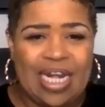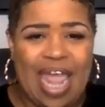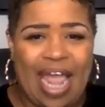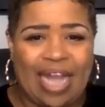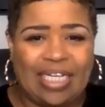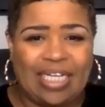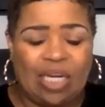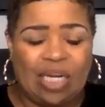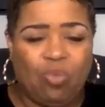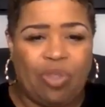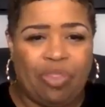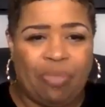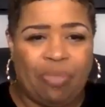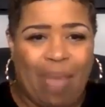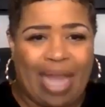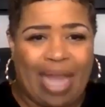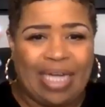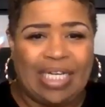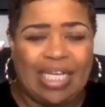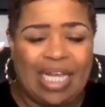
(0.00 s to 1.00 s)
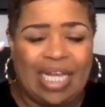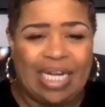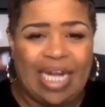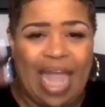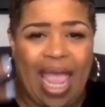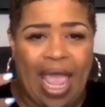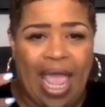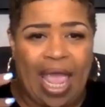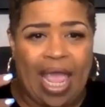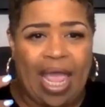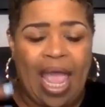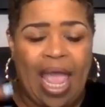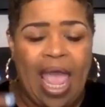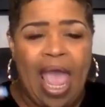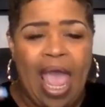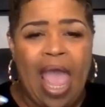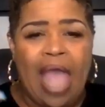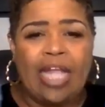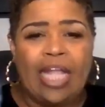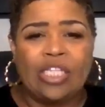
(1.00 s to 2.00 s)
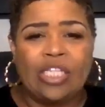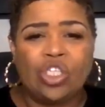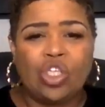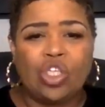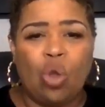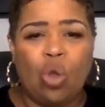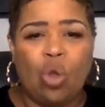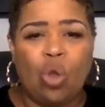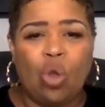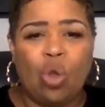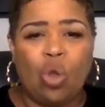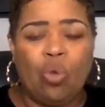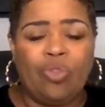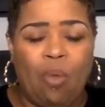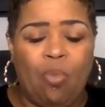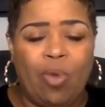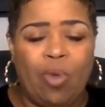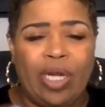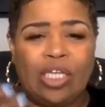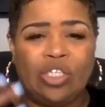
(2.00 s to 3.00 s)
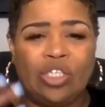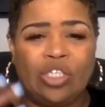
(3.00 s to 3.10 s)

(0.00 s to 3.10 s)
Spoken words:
connected with my DNA. And so then I